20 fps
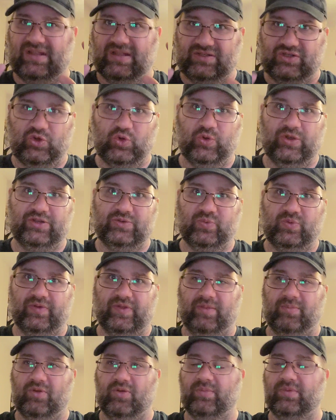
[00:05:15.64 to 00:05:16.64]
It's a
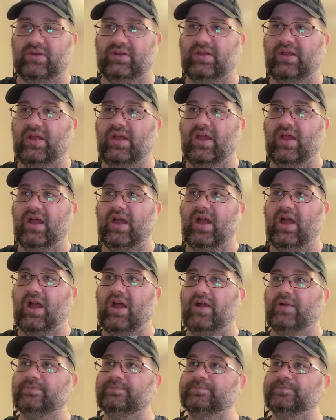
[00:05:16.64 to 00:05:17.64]
cringe-worthy moment.
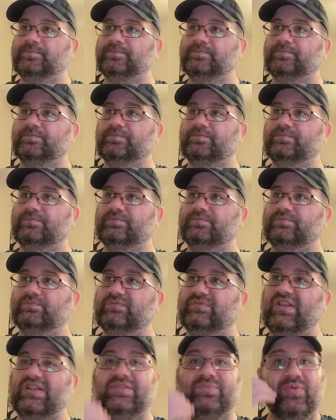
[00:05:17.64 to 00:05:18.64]
Um,
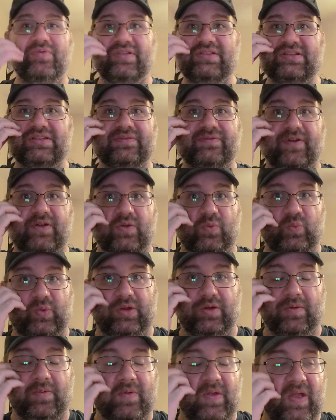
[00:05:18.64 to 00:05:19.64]
this movie's just fucking
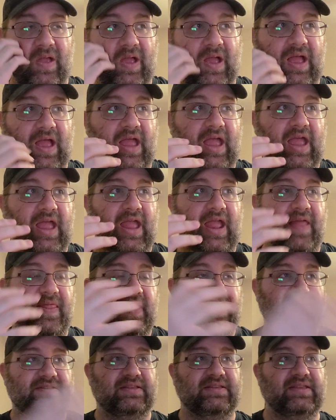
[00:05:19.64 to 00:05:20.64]
weird.
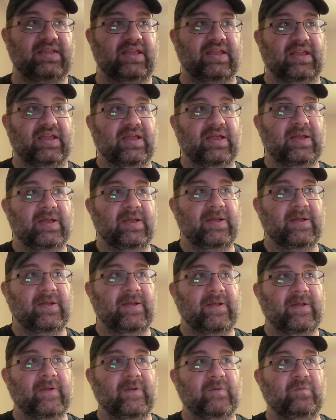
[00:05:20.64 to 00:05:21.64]
And that's the thing.
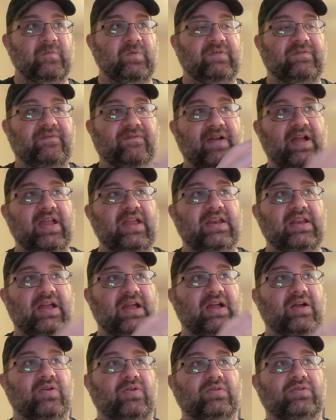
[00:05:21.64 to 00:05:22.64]
We find
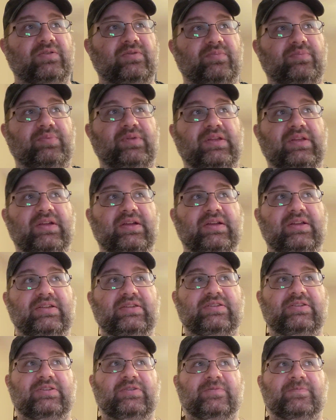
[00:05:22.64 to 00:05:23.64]
out
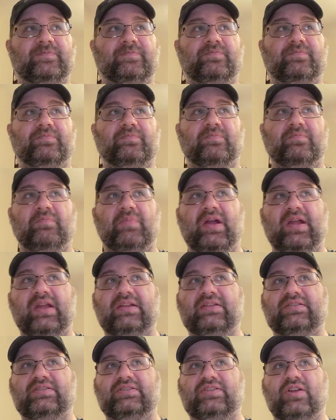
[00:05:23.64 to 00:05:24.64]
because
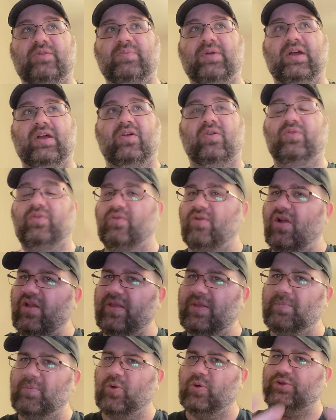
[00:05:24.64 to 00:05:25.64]
Mike somehow, they're all
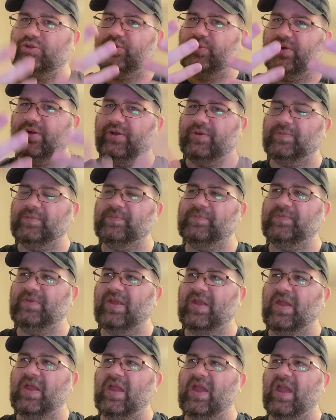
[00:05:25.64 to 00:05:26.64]
in the mortuary.
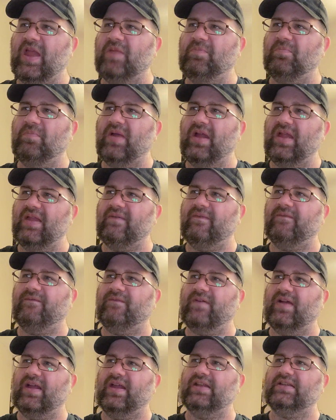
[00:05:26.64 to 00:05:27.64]
And Mike
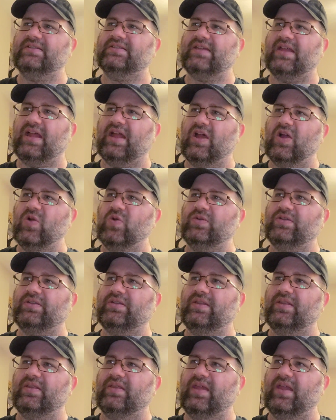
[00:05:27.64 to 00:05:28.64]
finds
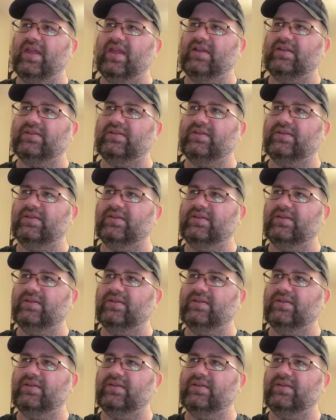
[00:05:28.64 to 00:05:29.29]
out that,